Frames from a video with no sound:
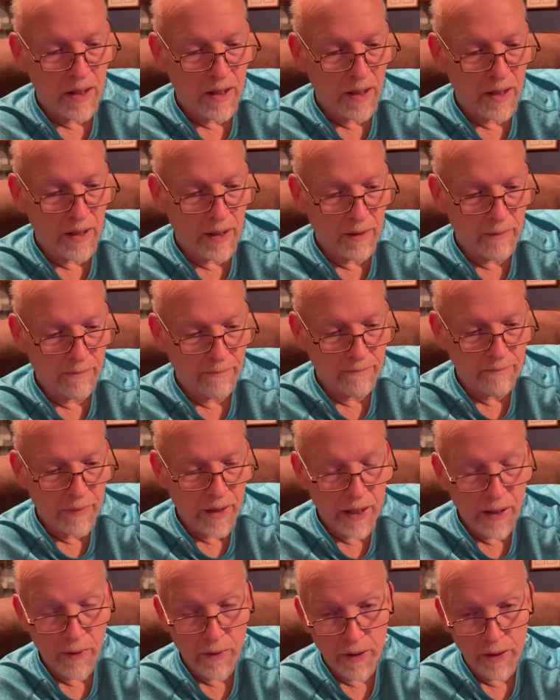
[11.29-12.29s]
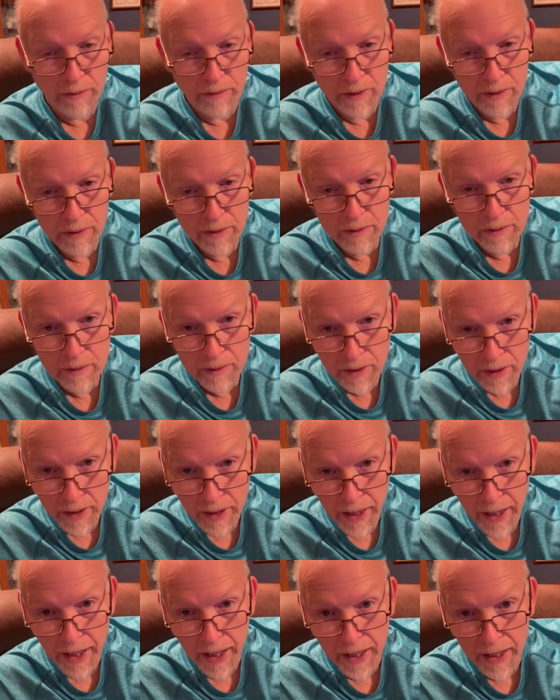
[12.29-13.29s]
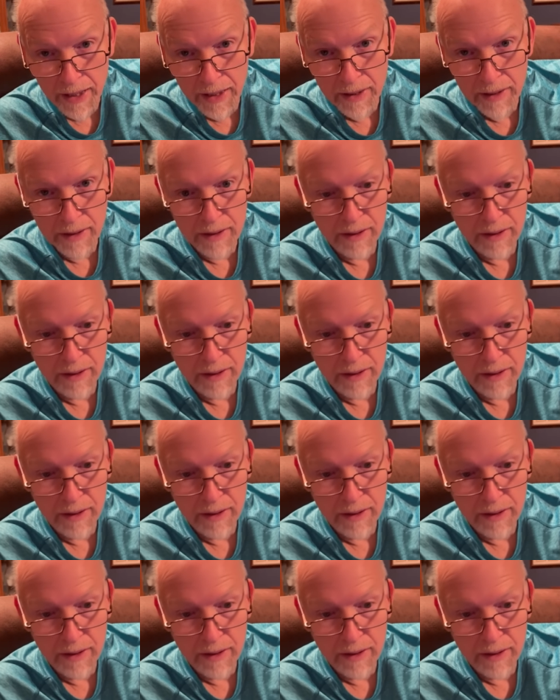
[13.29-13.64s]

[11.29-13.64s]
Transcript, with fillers: Um, however, today,